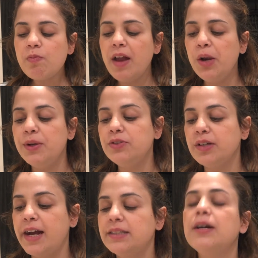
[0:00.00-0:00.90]
Anyways, you
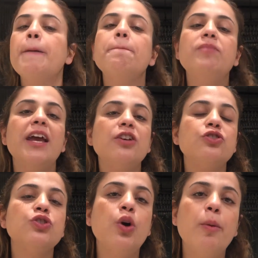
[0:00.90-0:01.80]
guys, thank you
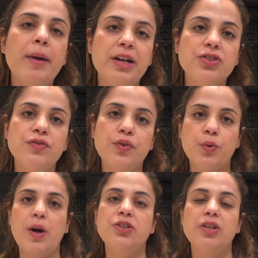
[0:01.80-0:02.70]
so much for
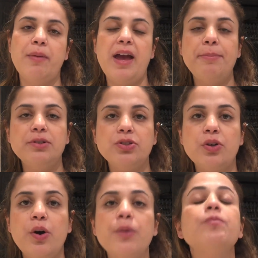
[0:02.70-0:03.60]
watching my
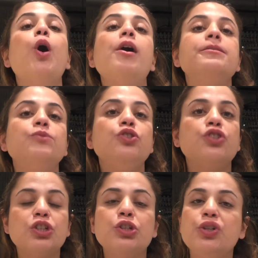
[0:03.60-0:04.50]
episode. You
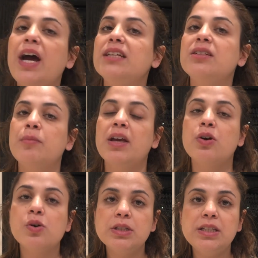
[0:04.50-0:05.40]
just learned how to make
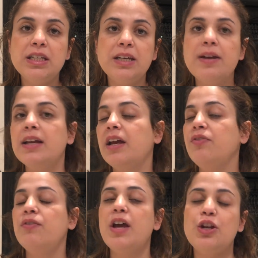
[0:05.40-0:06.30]
gondi. Again,
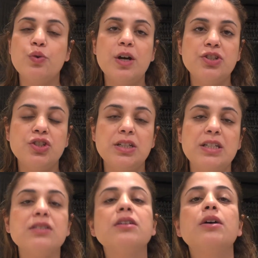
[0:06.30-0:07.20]
if you have any
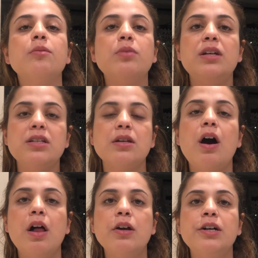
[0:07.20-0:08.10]
questions, please
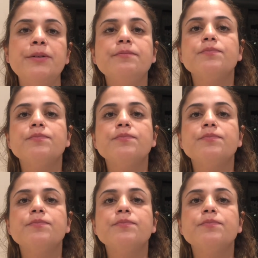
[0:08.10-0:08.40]
holler.